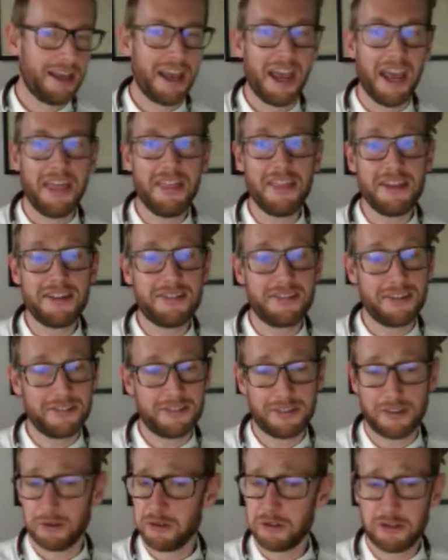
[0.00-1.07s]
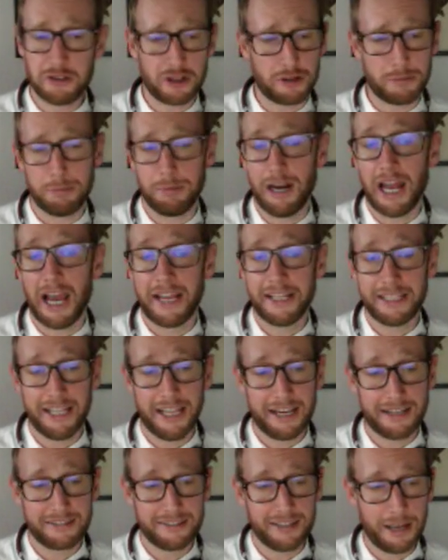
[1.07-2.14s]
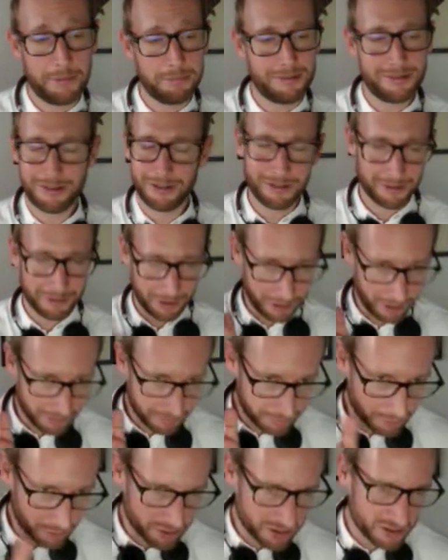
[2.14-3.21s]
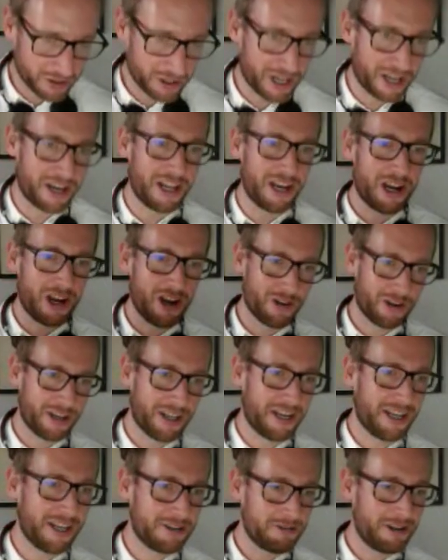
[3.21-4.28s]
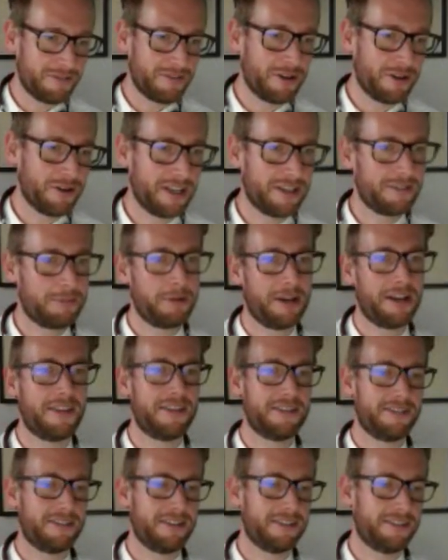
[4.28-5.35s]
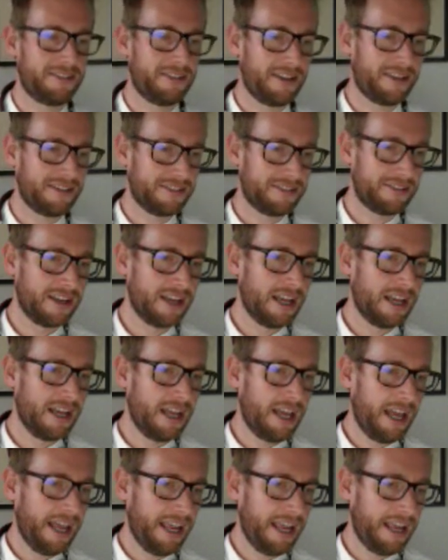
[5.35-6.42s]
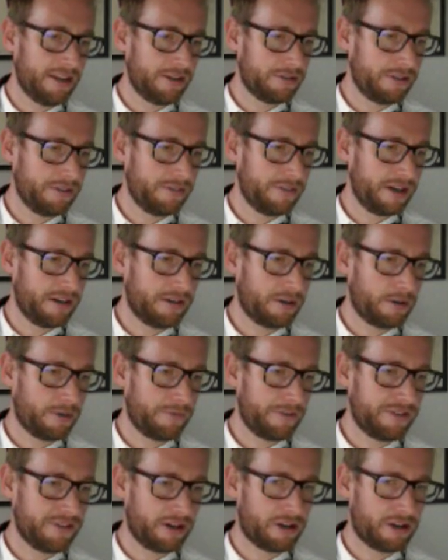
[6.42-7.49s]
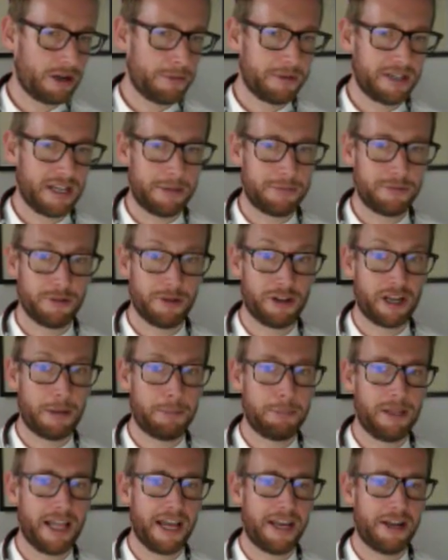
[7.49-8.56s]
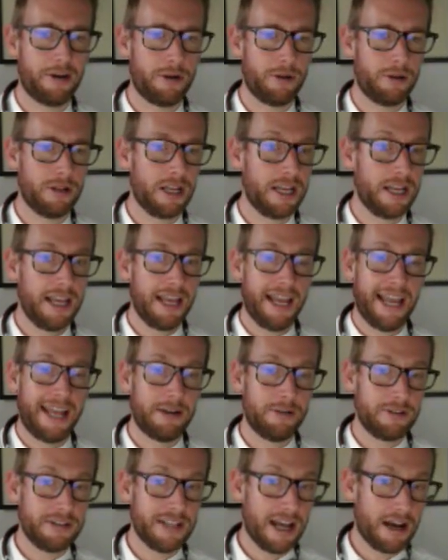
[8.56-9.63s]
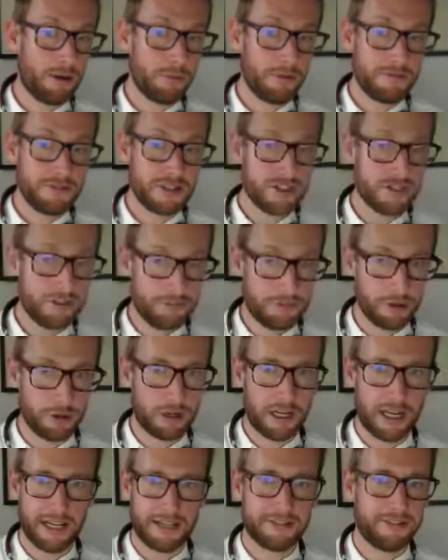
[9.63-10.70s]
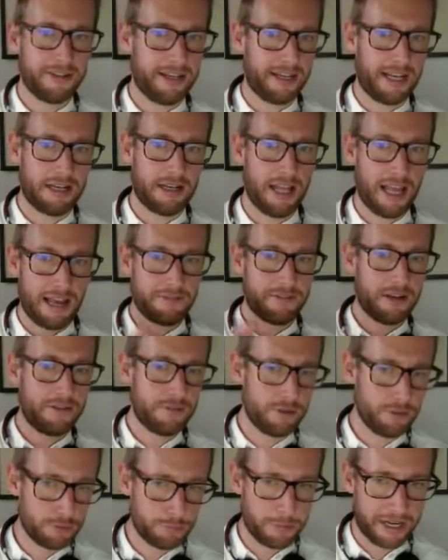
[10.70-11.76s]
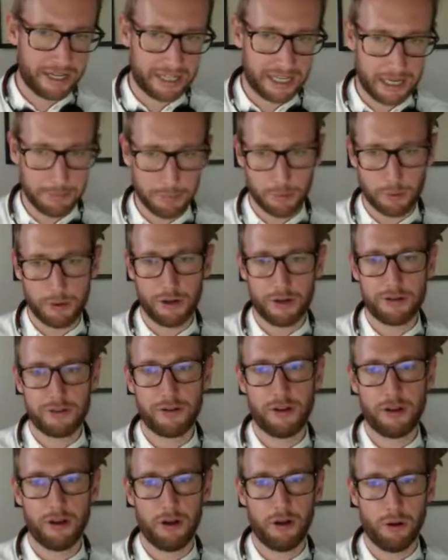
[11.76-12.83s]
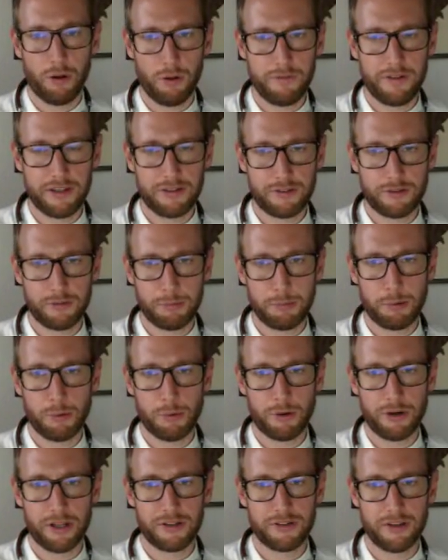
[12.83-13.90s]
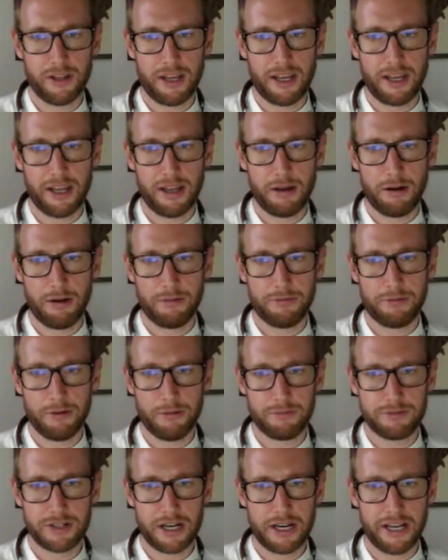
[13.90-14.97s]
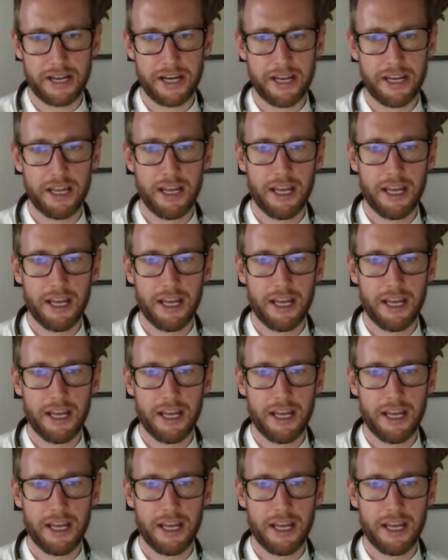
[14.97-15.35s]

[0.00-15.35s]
in this instance, just blindly accept. Of course, you got to look at it, review it. But in this instance, you see these are common names. So you can apply it all. And now with just a few clicks, again, haven't even used my keyboard, all these support of Gen AI,